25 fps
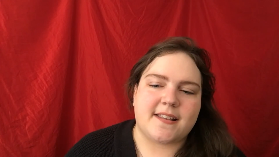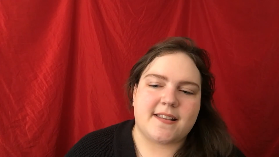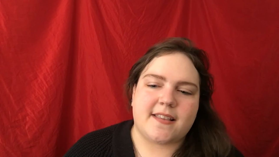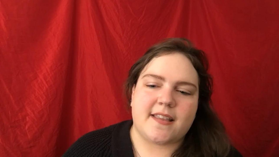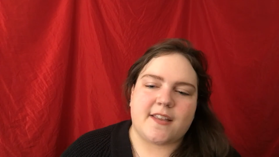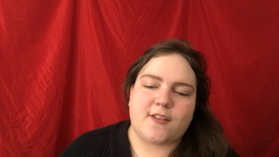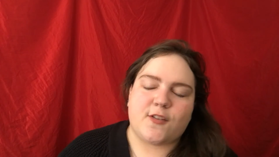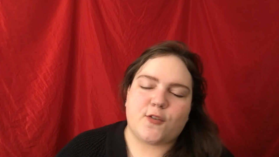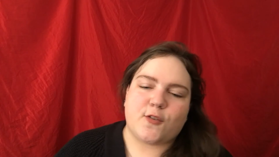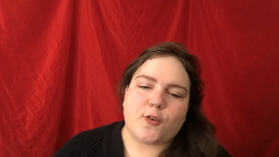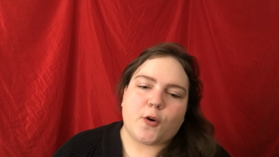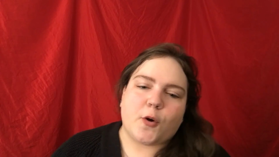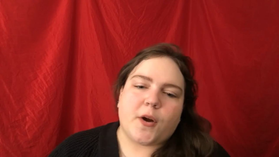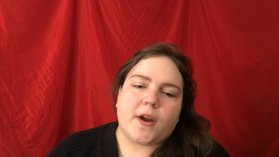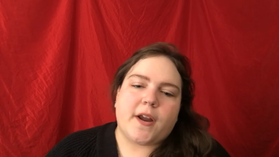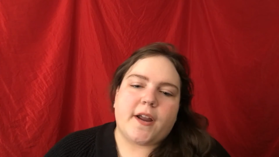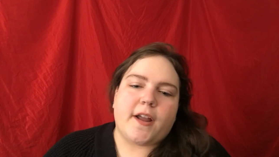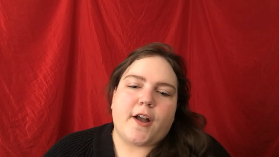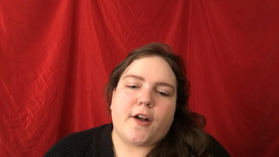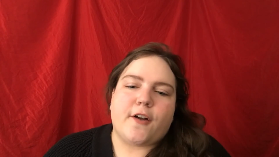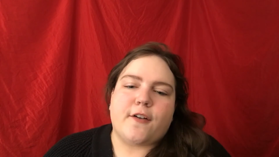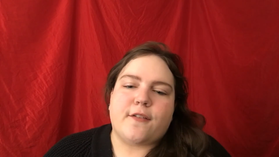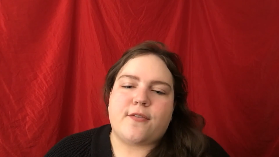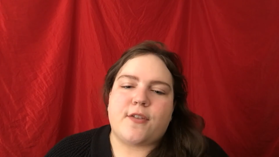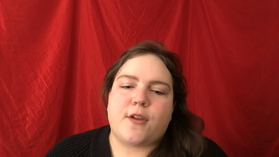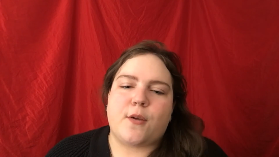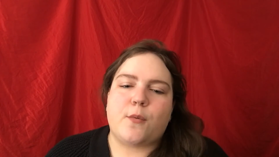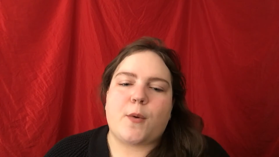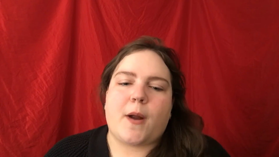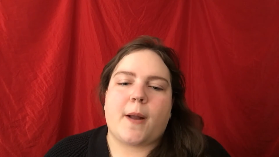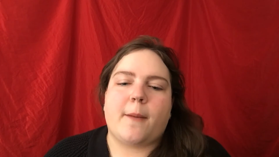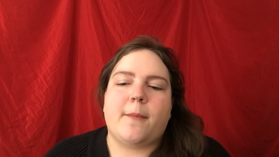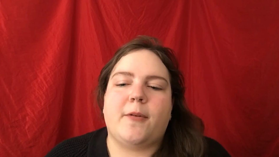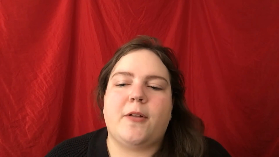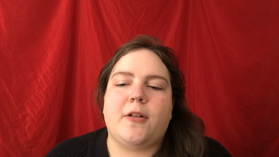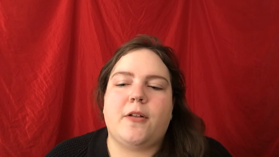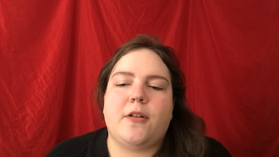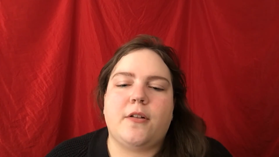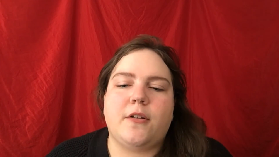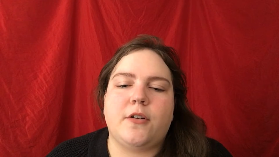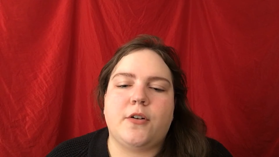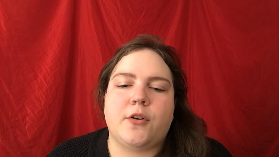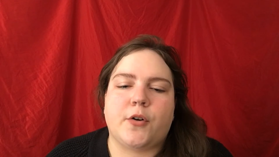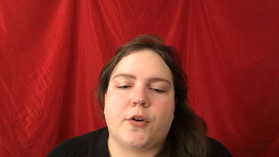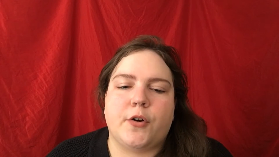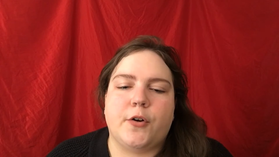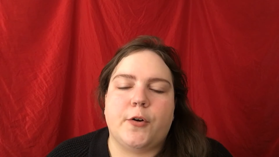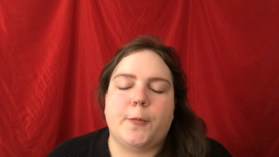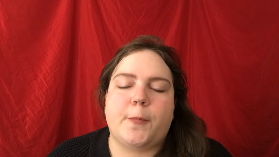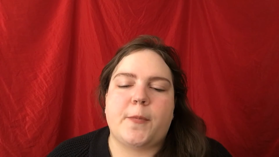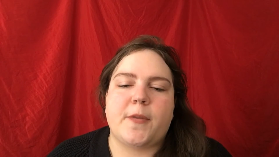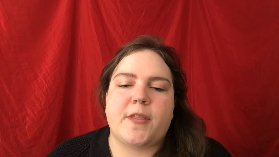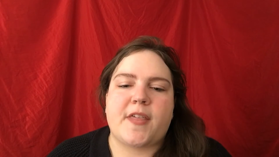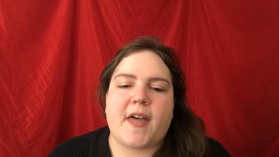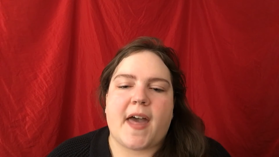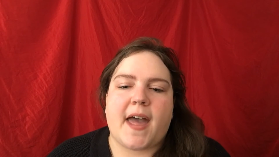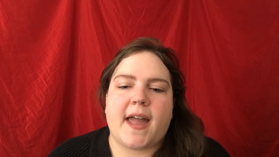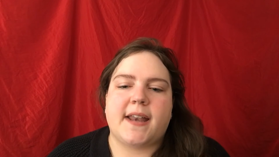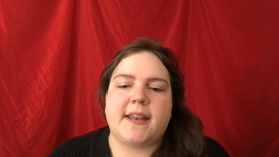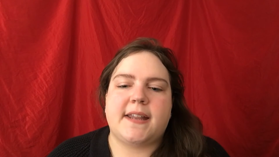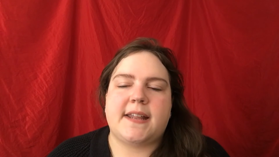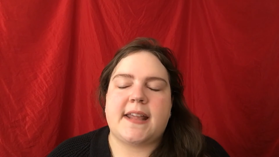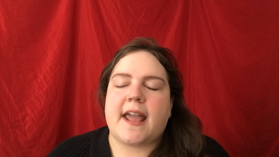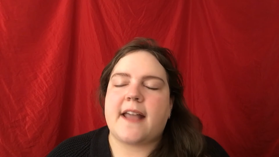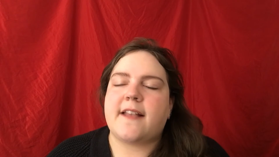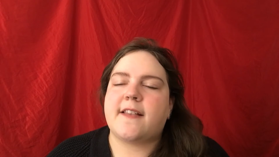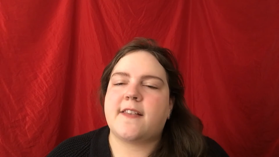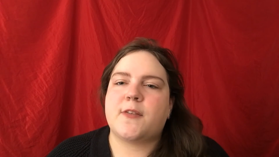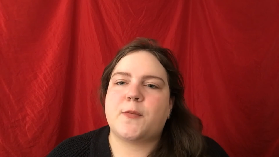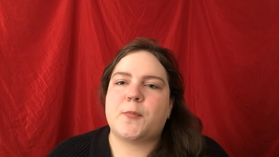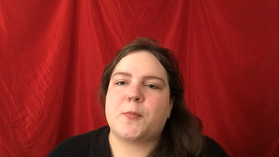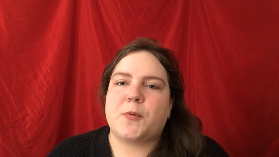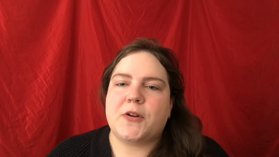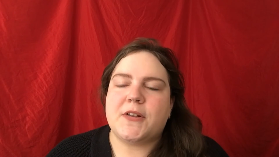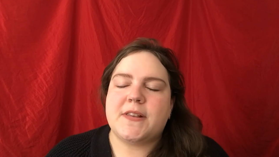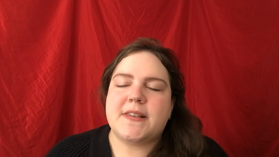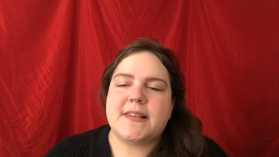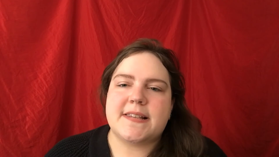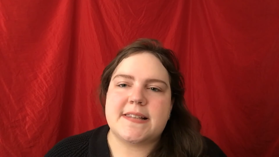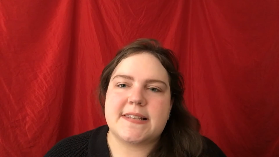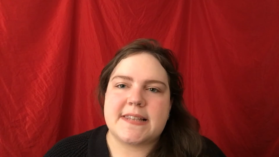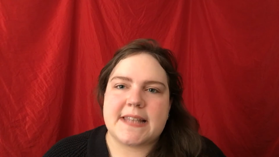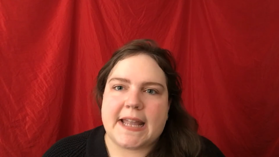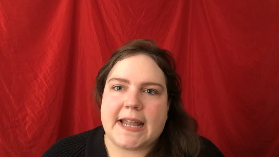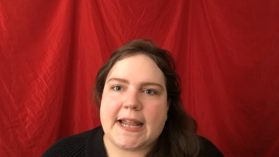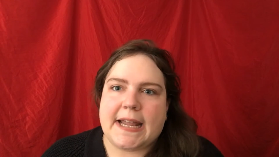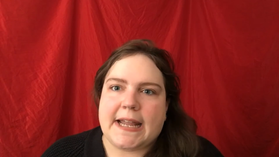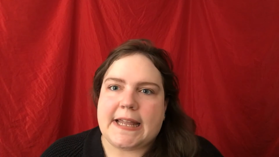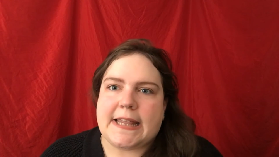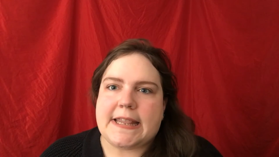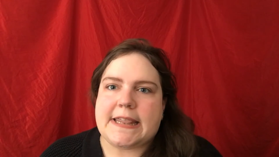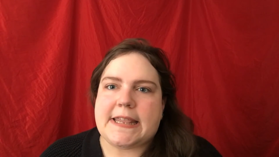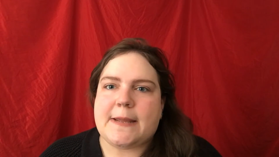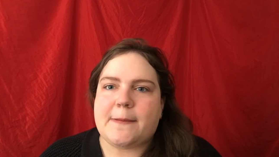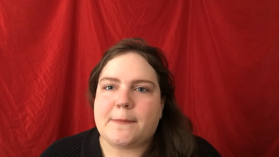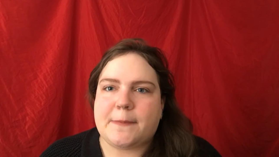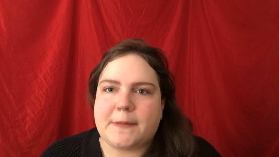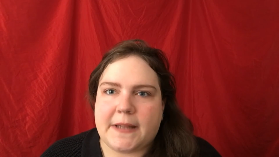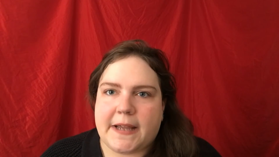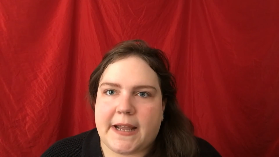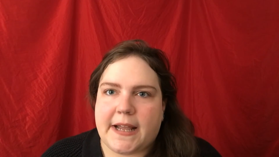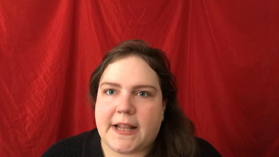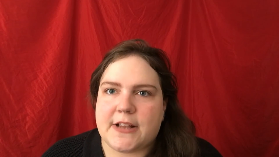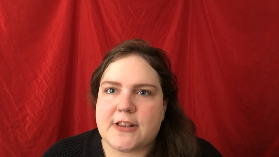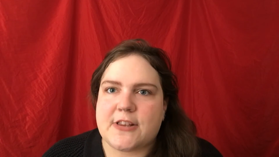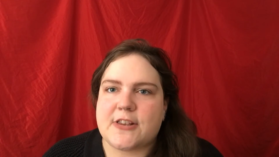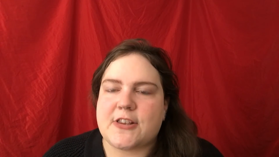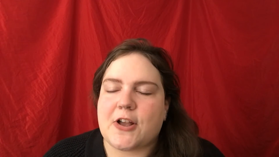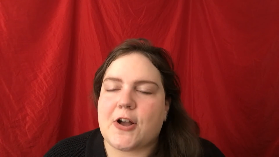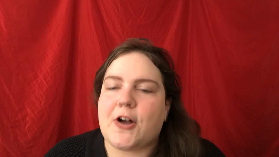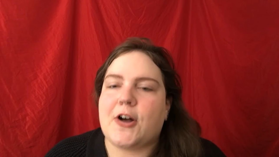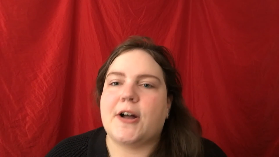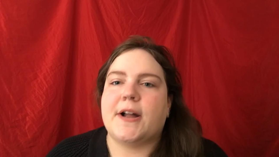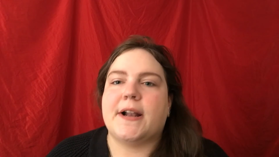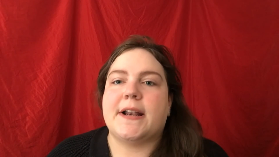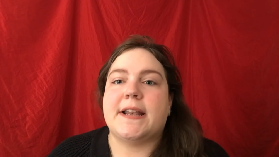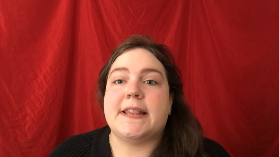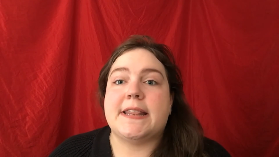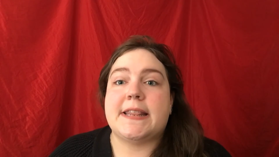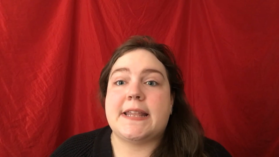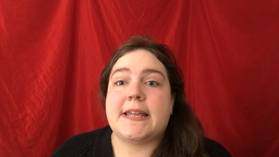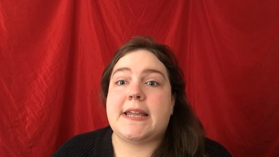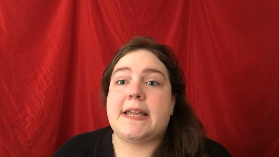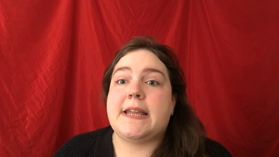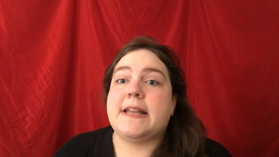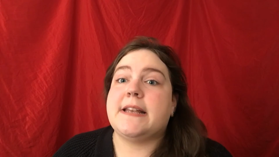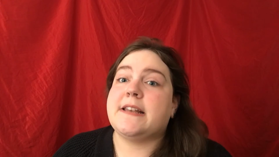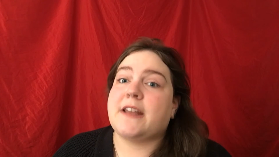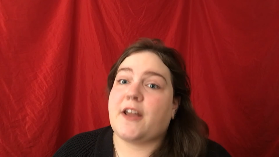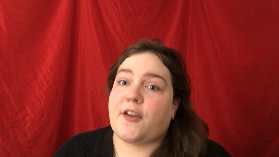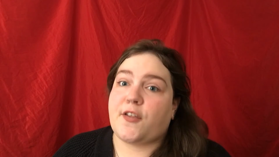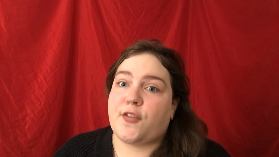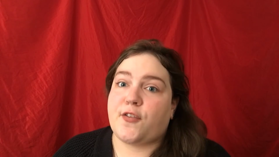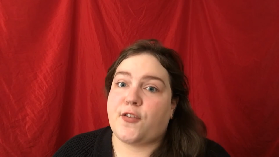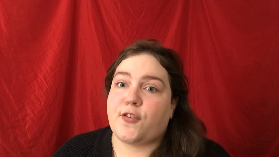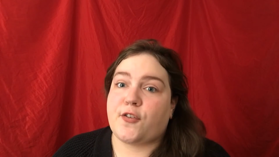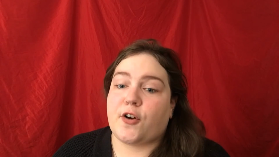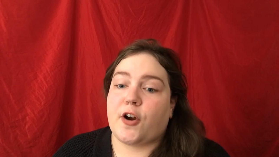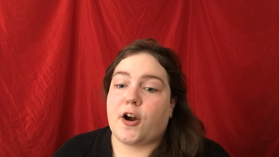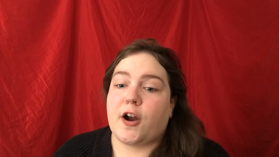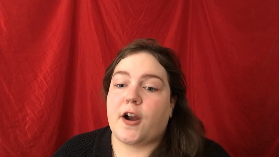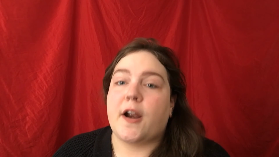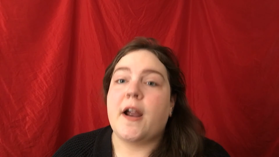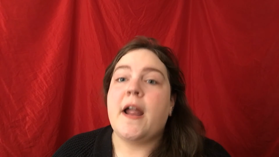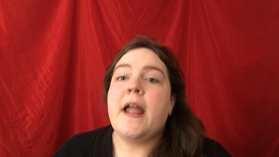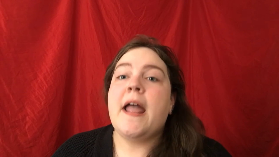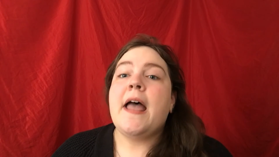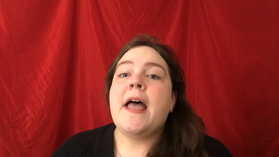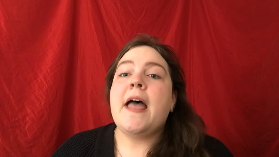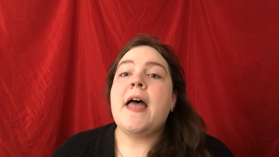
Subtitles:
the story of the rebel group that gets Princess Leia the plans on the Death Star